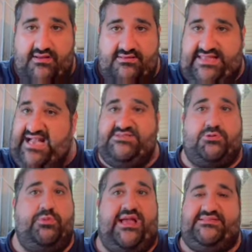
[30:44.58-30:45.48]
That's a
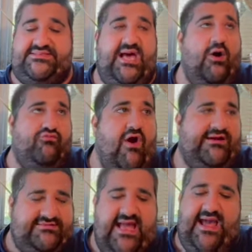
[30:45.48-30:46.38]
great sell
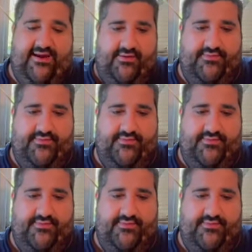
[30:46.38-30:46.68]
right there.